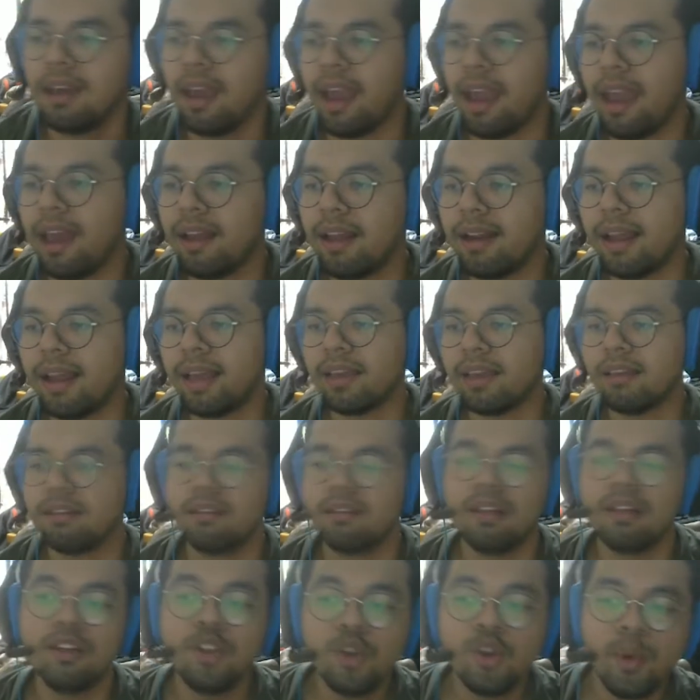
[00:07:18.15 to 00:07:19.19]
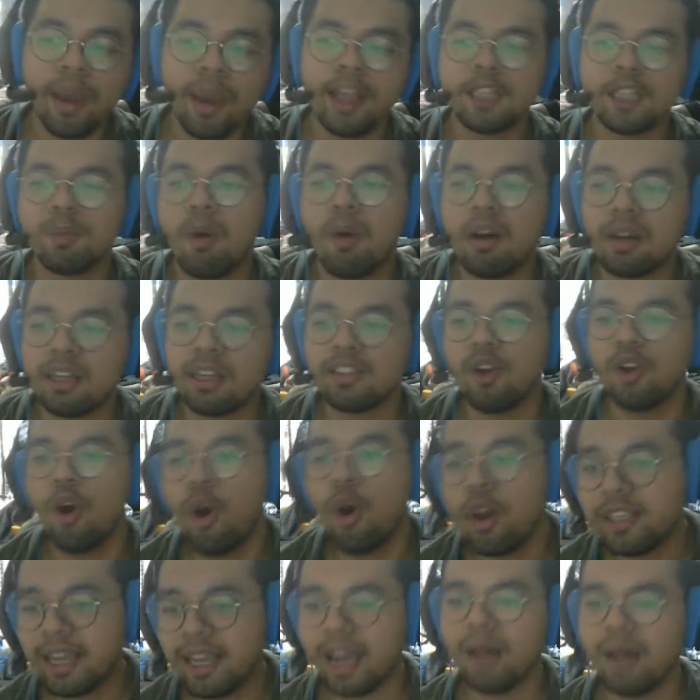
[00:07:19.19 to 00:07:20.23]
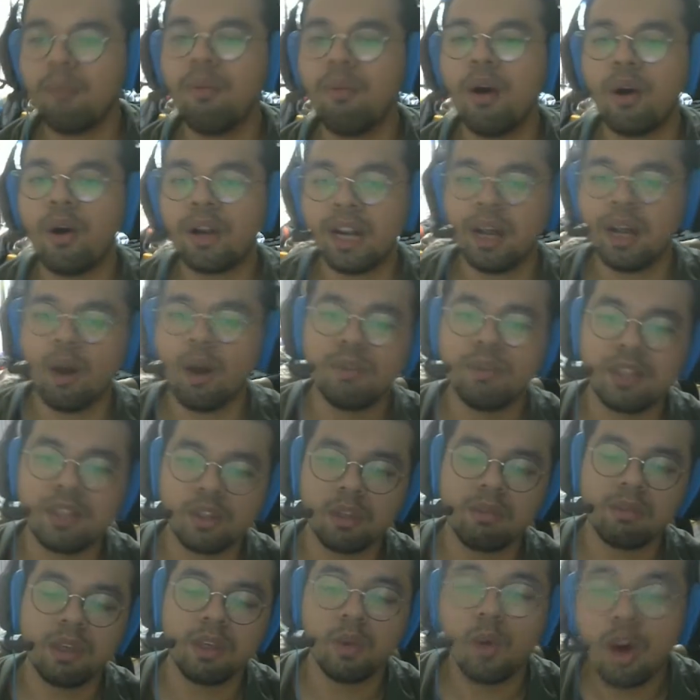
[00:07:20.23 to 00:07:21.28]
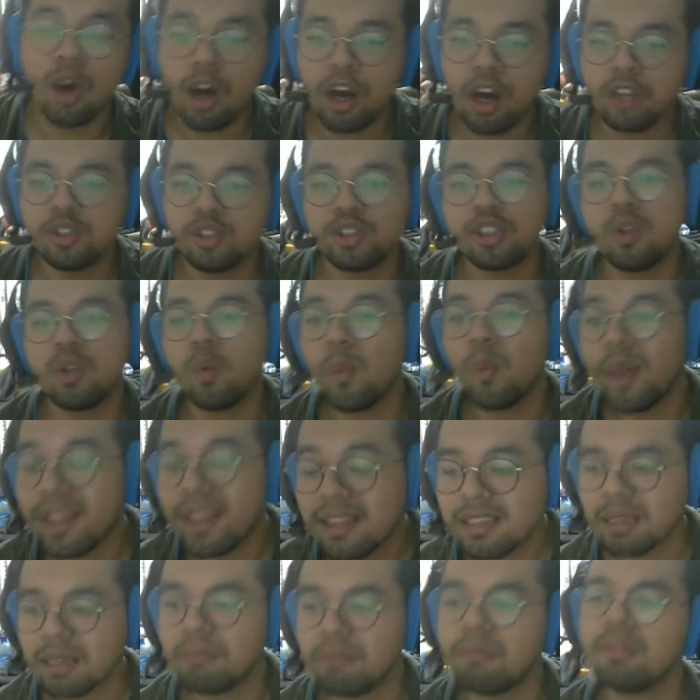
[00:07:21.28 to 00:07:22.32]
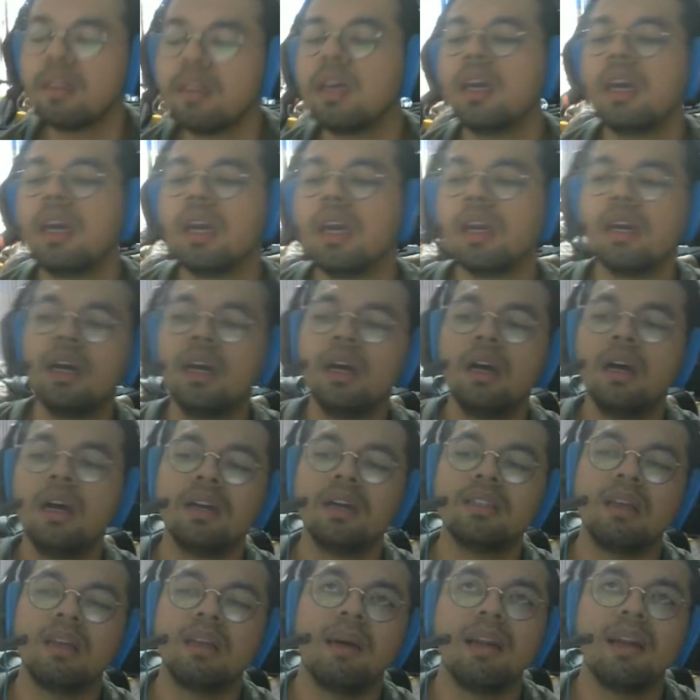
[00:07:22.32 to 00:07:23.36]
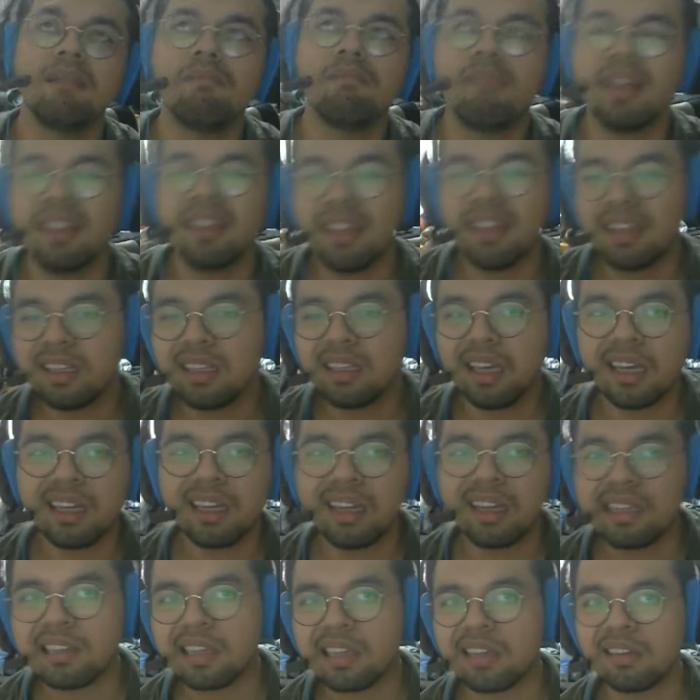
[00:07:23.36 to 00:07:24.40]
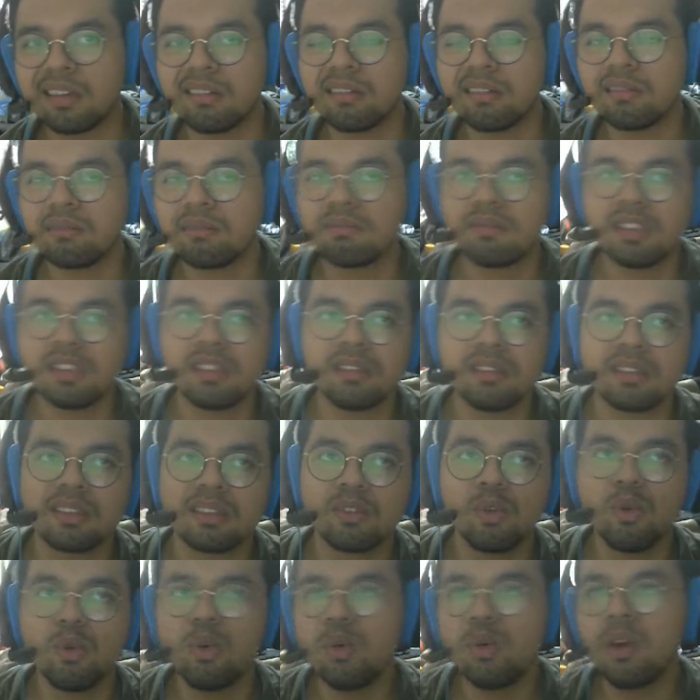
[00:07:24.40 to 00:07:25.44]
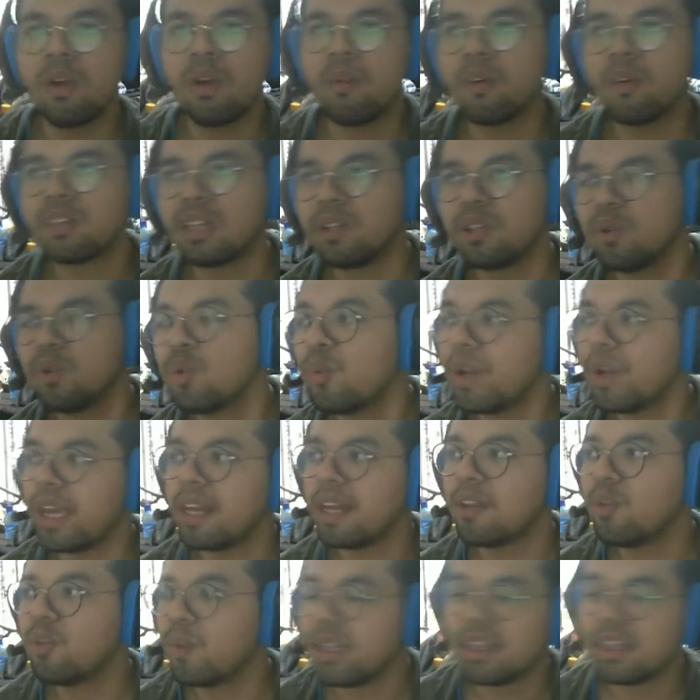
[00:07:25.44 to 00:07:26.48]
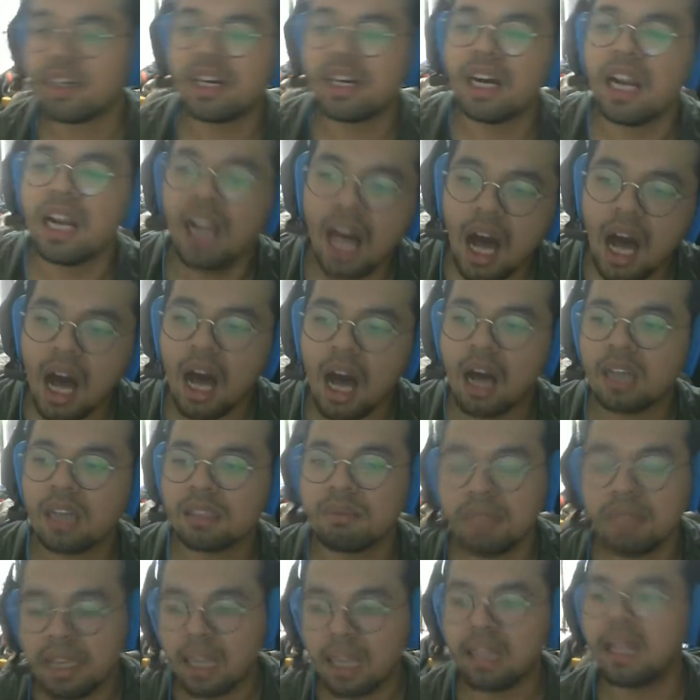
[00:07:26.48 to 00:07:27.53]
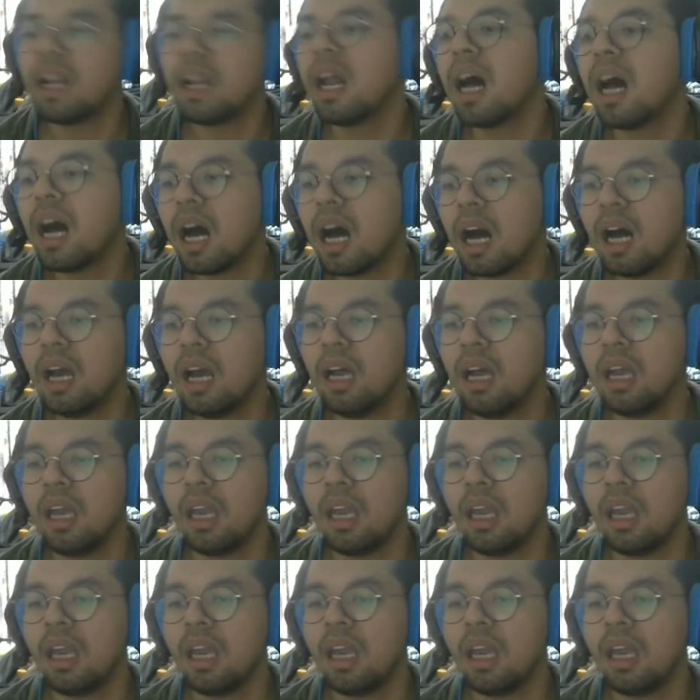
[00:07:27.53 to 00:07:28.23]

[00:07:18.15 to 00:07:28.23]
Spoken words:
And like the new age model is jangan buat orang object to be won. You shouldn't win something. But then again, it's like dulu it was like you win and you win the girl lah, something like that lah.